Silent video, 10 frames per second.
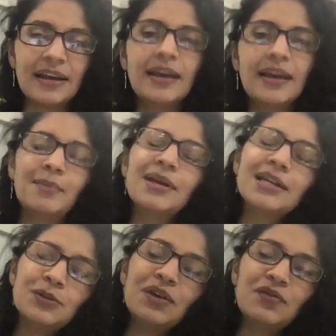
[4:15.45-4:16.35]
Because
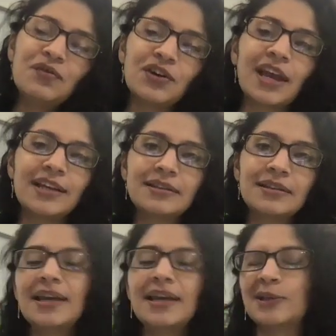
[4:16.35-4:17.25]
we forget.
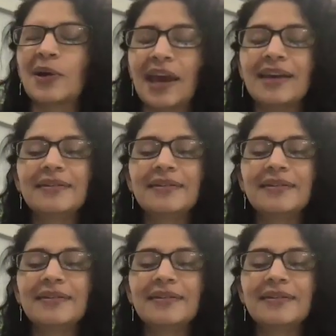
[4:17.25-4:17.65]
It's okay.